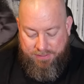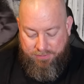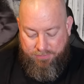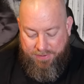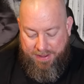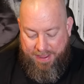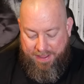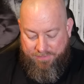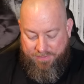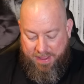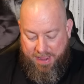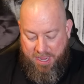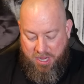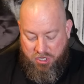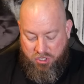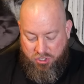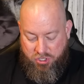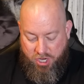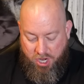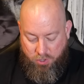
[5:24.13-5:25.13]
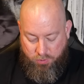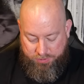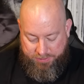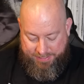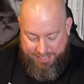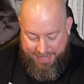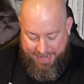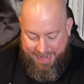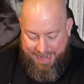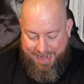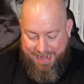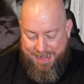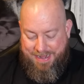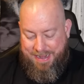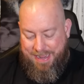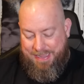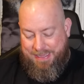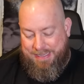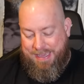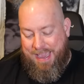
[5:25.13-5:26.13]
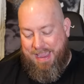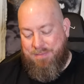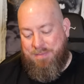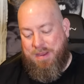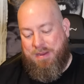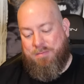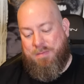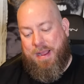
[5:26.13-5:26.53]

We have a ghost hand gaming